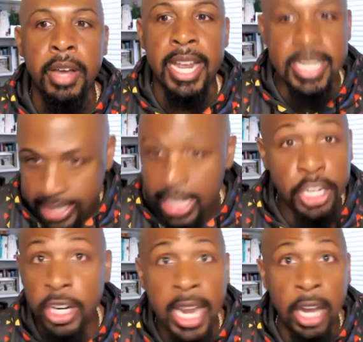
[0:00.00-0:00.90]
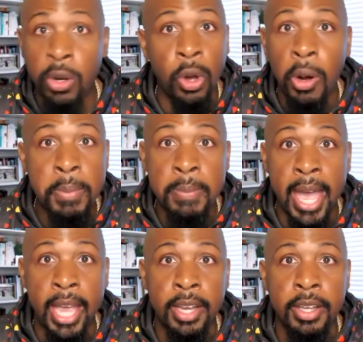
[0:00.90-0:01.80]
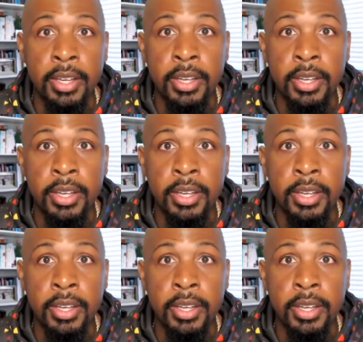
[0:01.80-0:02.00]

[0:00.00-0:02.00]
And Satan, you're not going to hold me back.